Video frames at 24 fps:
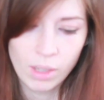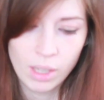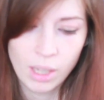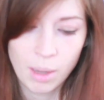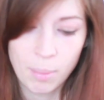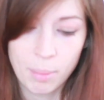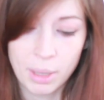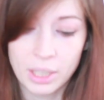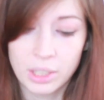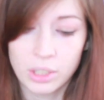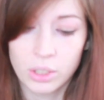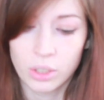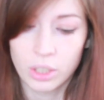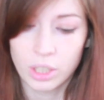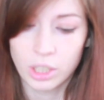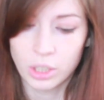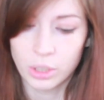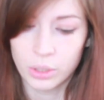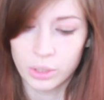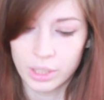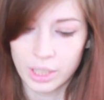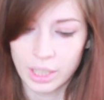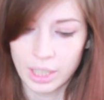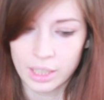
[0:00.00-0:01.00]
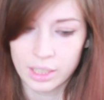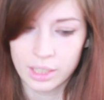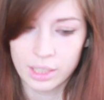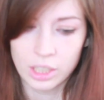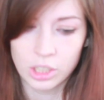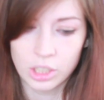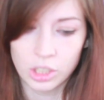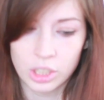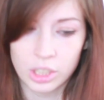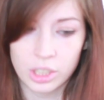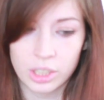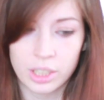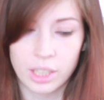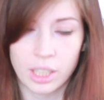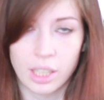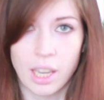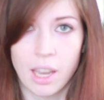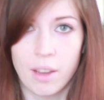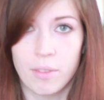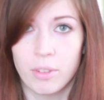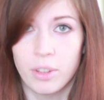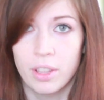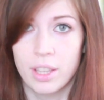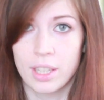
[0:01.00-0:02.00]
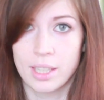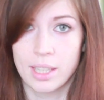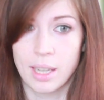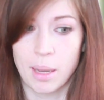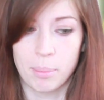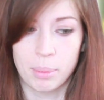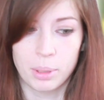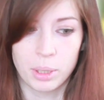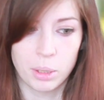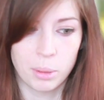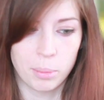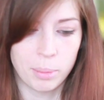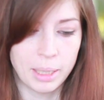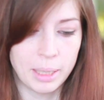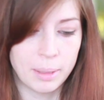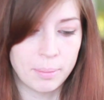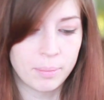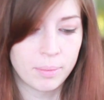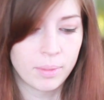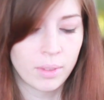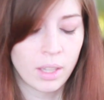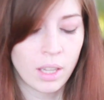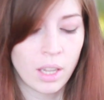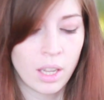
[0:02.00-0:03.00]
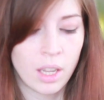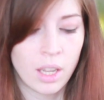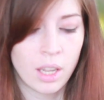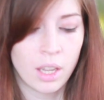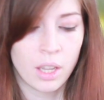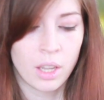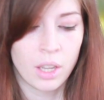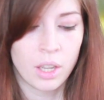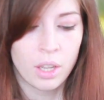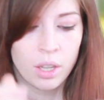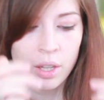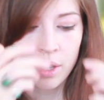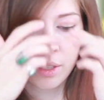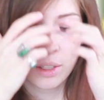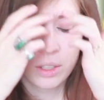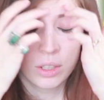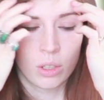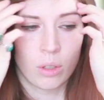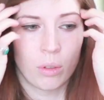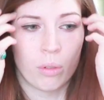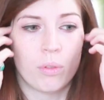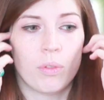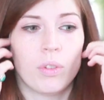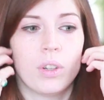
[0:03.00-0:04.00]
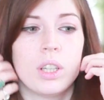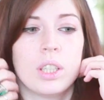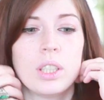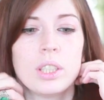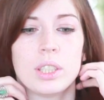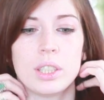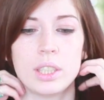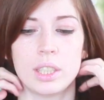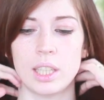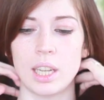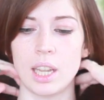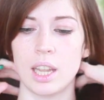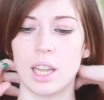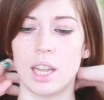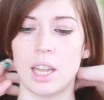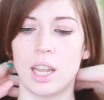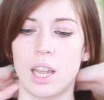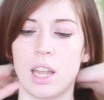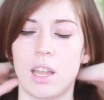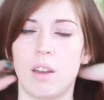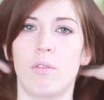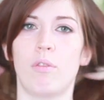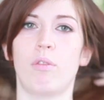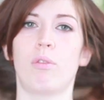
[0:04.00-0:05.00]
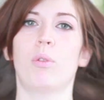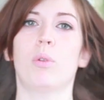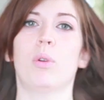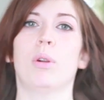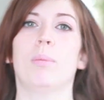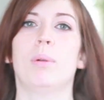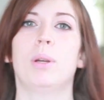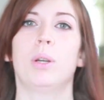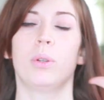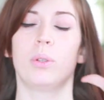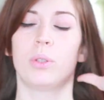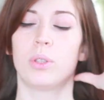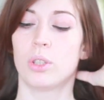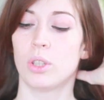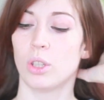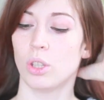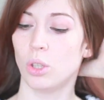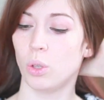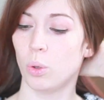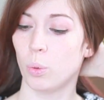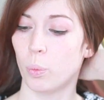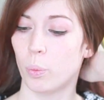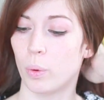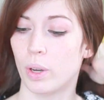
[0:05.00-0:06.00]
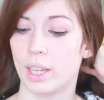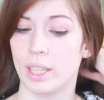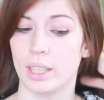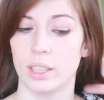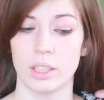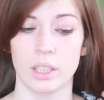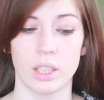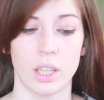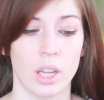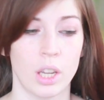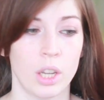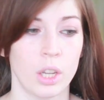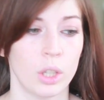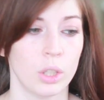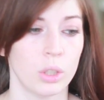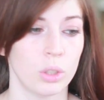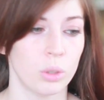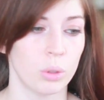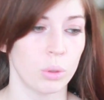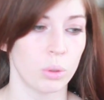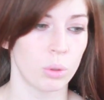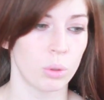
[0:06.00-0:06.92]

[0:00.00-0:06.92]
I'm also going to use the extensions to cover this up a little bit. So first and foremost, you want to